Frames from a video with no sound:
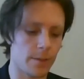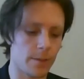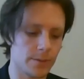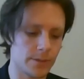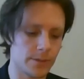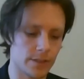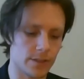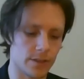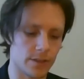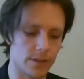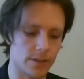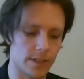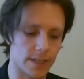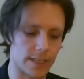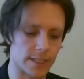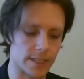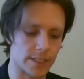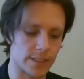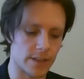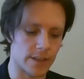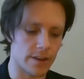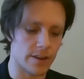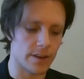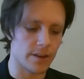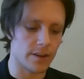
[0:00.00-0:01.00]
absolutely.
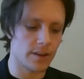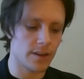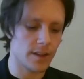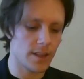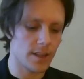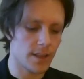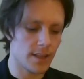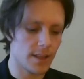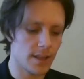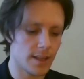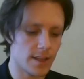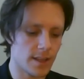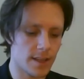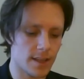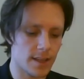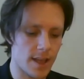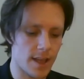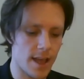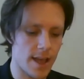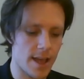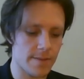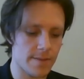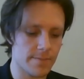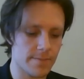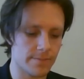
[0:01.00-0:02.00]
So,
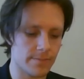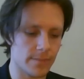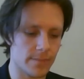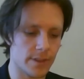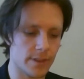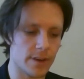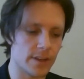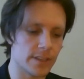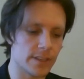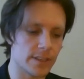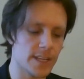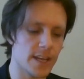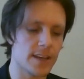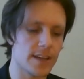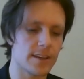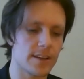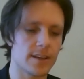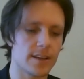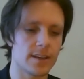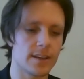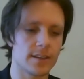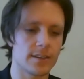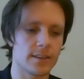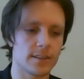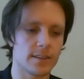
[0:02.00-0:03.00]

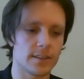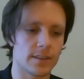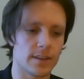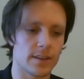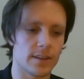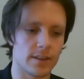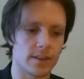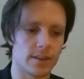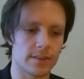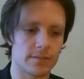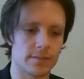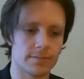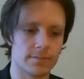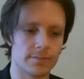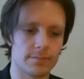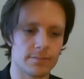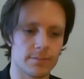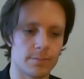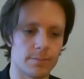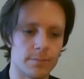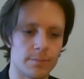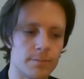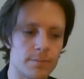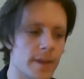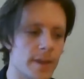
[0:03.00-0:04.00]
data,
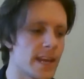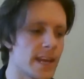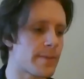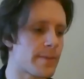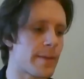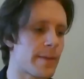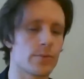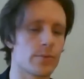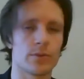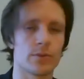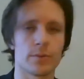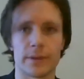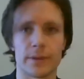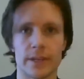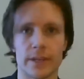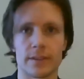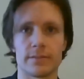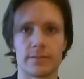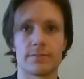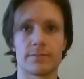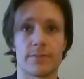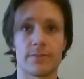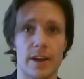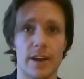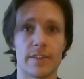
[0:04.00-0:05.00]
many people will be
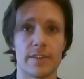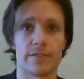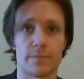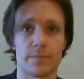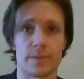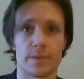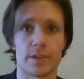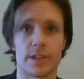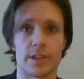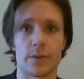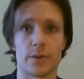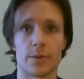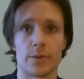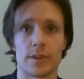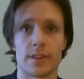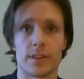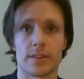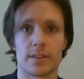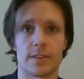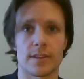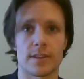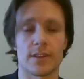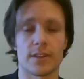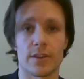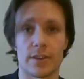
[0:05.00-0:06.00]
very familiar with
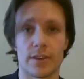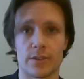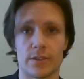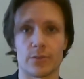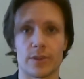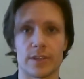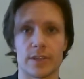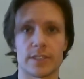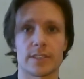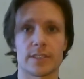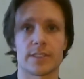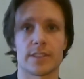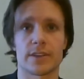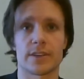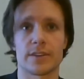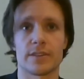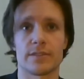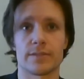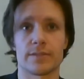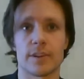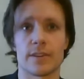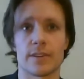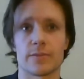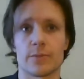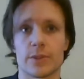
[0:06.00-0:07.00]
a lot of the risks that are
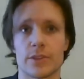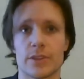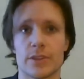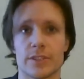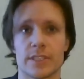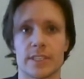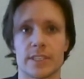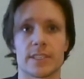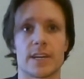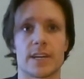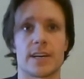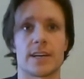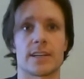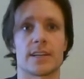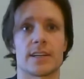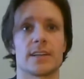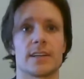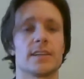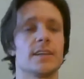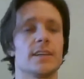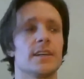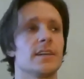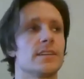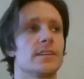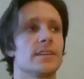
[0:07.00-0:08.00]
involved in using
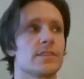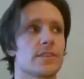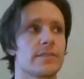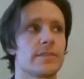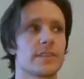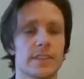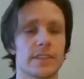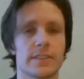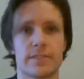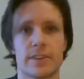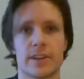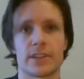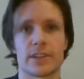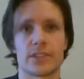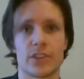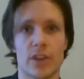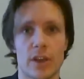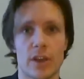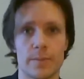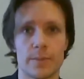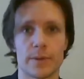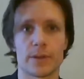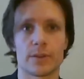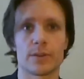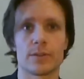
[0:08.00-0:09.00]
data. It's obviously very
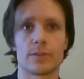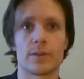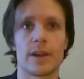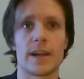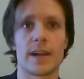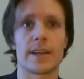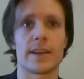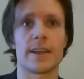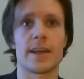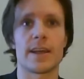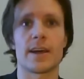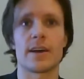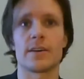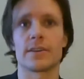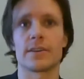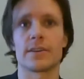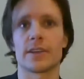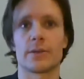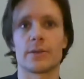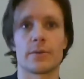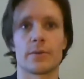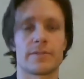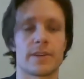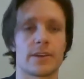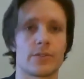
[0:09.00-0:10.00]
topical right now.
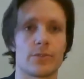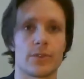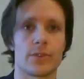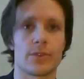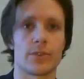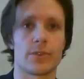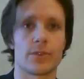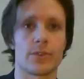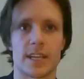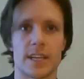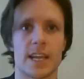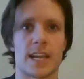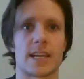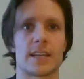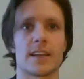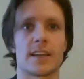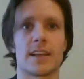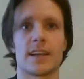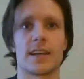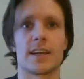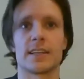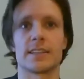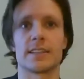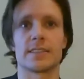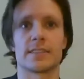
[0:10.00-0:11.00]
We've had recent
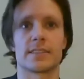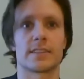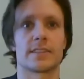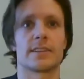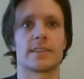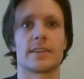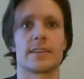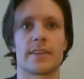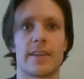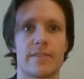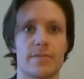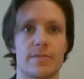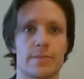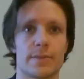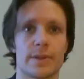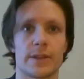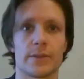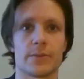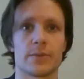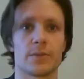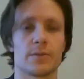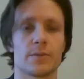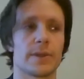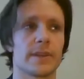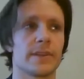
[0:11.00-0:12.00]
headlines, and everybody
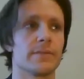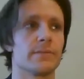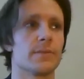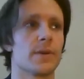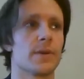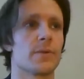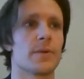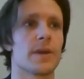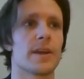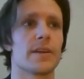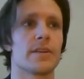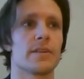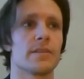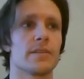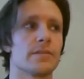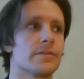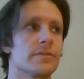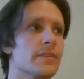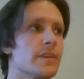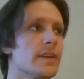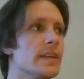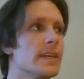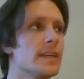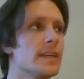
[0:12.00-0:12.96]
will be aware of,